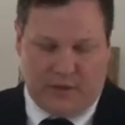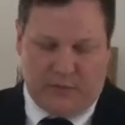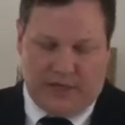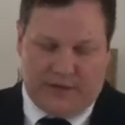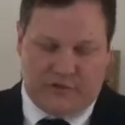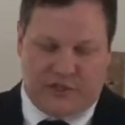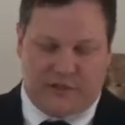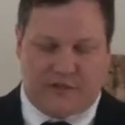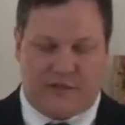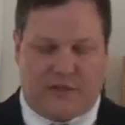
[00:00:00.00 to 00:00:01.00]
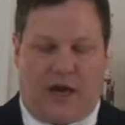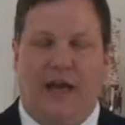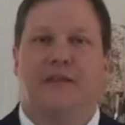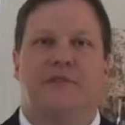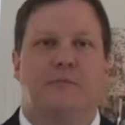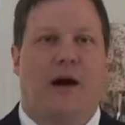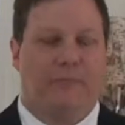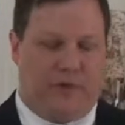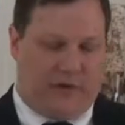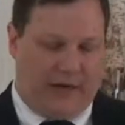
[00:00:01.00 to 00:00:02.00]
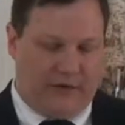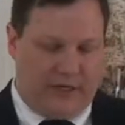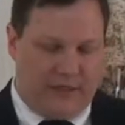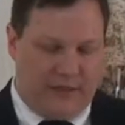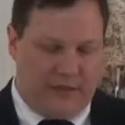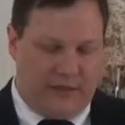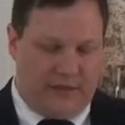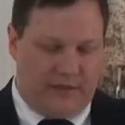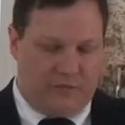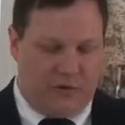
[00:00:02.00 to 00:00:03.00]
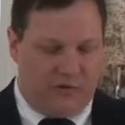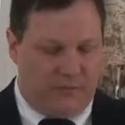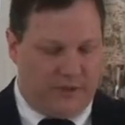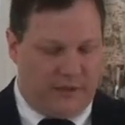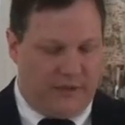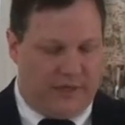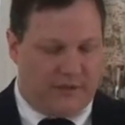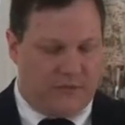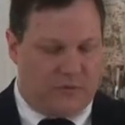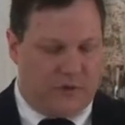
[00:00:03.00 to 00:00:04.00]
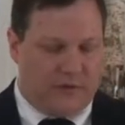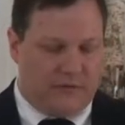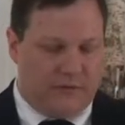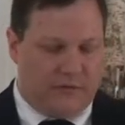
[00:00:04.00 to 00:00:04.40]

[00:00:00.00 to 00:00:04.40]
Here we have Jesus at the height of his popularity, his movement, as it were,